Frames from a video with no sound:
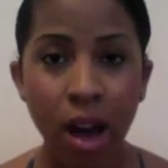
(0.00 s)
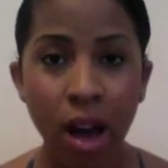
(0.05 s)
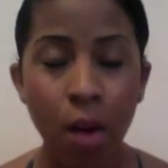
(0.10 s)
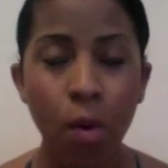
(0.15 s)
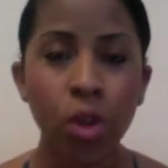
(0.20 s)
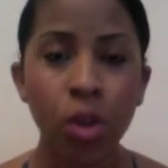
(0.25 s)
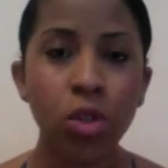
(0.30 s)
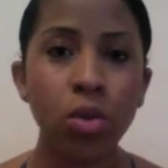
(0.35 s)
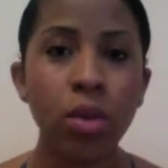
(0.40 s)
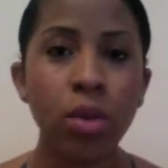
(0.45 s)
I
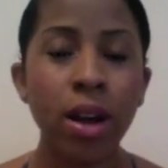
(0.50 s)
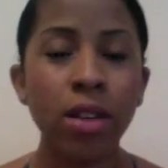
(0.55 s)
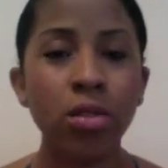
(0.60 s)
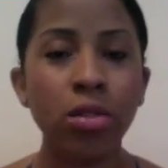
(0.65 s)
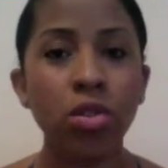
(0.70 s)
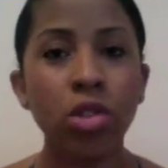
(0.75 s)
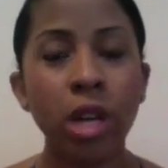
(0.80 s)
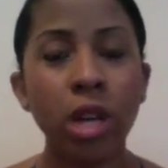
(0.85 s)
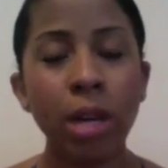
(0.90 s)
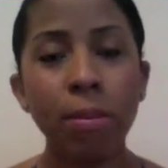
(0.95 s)
want you guys
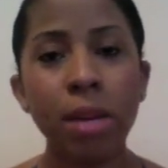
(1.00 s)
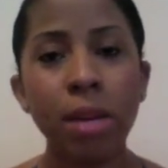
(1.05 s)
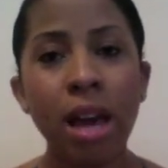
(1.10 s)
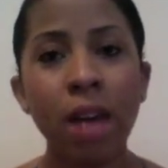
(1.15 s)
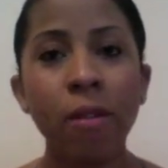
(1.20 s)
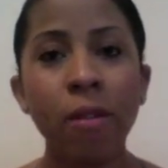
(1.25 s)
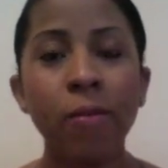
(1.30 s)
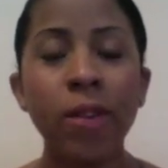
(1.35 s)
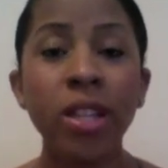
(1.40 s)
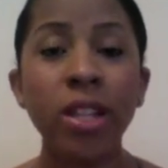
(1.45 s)
to check me
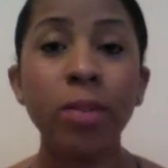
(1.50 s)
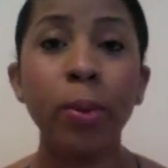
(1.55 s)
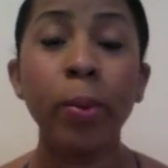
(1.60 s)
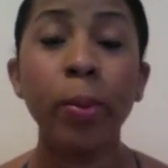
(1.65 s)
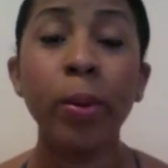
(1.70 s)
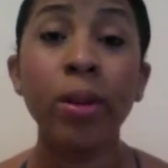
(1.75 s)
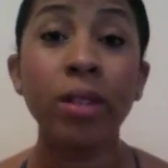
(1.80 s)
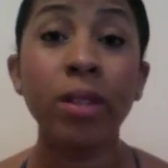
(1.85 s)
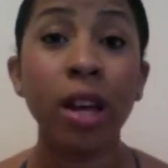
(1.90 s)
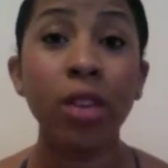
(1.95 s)
out on Facebook
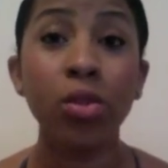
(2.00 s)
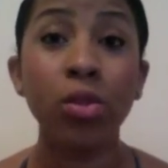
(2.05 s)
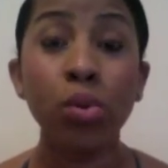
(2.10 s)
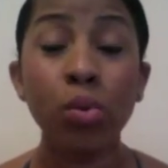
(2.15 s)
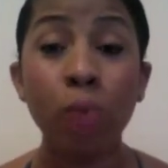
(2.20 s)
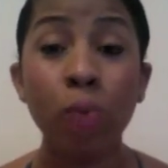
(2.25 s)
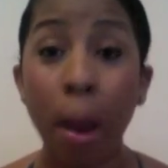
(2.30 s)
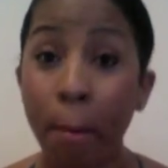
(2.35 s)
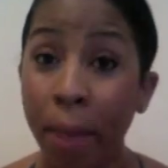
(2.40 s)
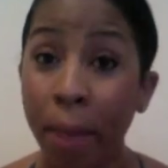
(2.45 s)
because I
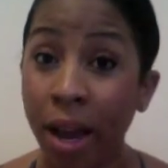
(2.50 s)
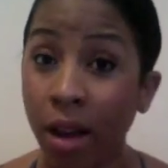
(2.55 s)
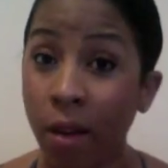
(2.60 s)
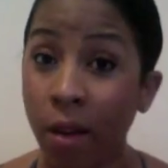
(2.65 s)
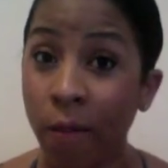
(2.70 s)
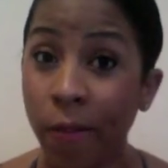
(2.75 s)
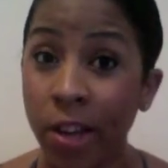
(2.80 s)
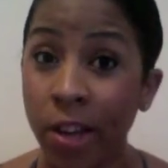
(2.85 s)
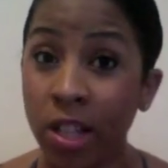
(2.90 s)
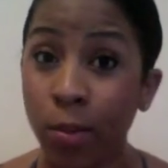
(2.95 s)
do write back
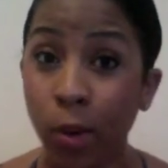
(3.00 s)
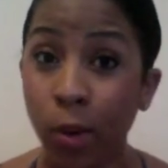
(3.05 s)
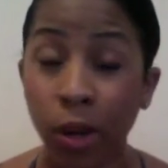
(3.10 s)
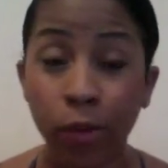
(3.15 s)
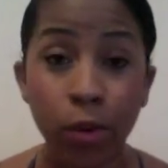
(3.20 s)
on Facebook.